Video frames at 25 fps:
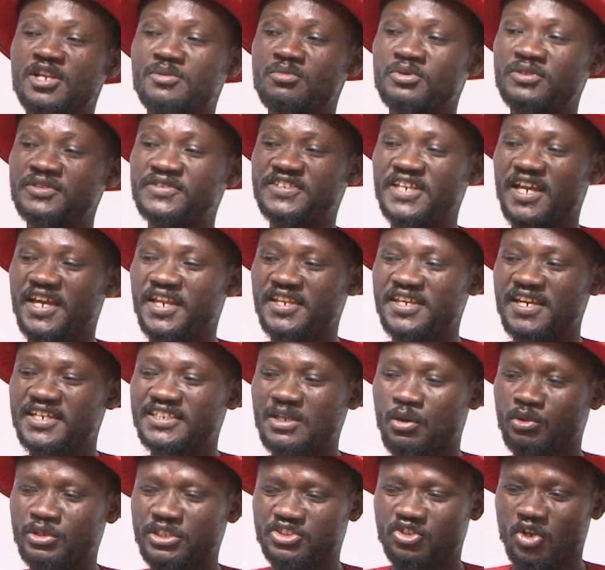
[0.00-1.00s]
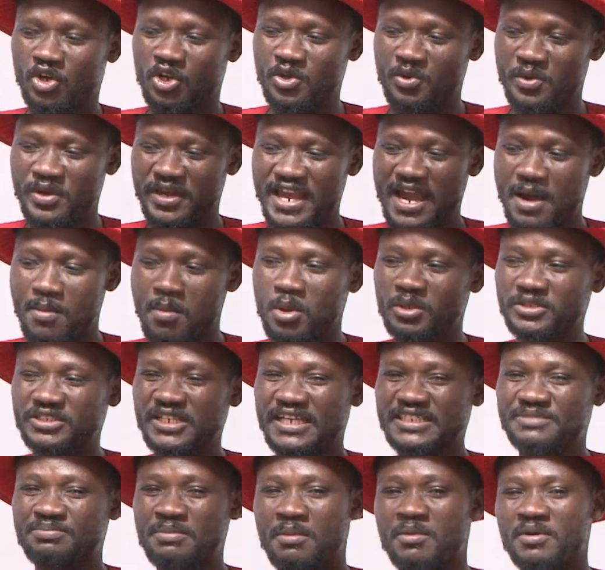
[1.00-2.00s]
the moon ten years out solely as much
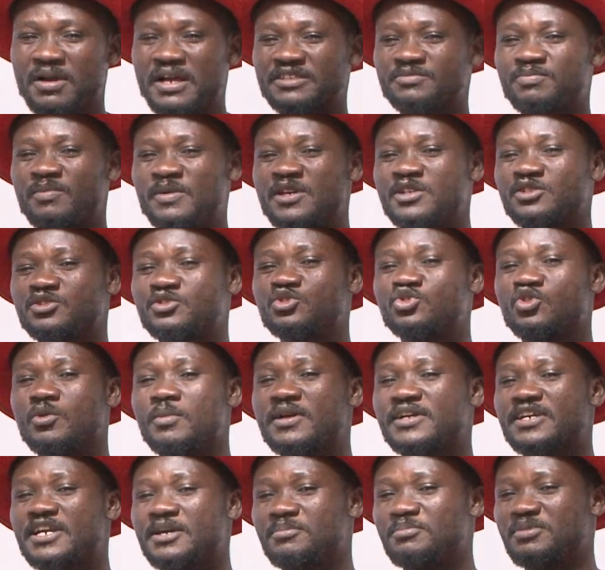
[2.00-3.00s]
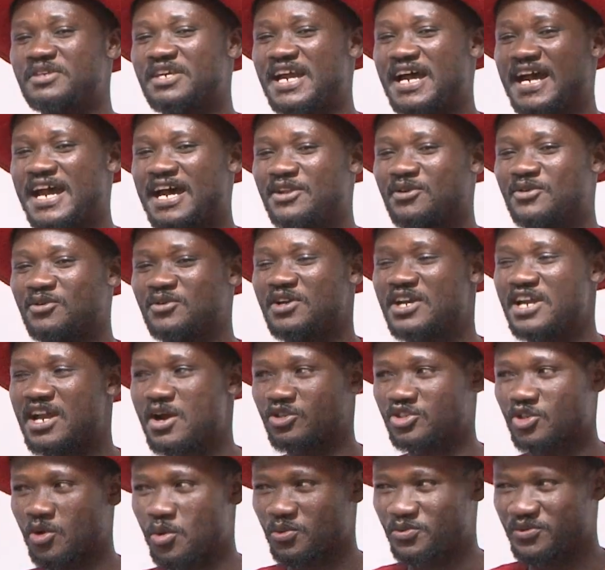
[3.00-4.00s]
as to make can be an
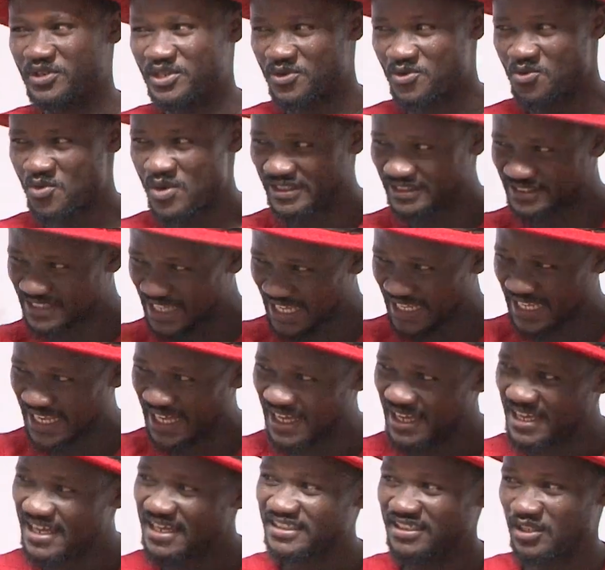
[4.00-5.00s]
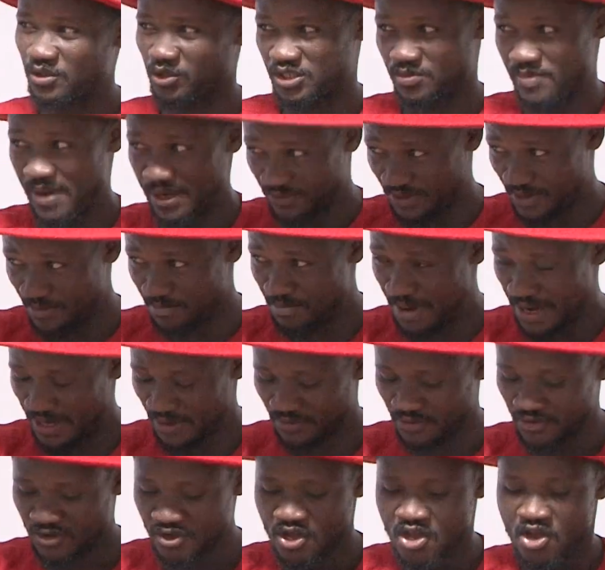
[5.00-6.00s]
or so Jim Juan Sana. That was about Jim Bano.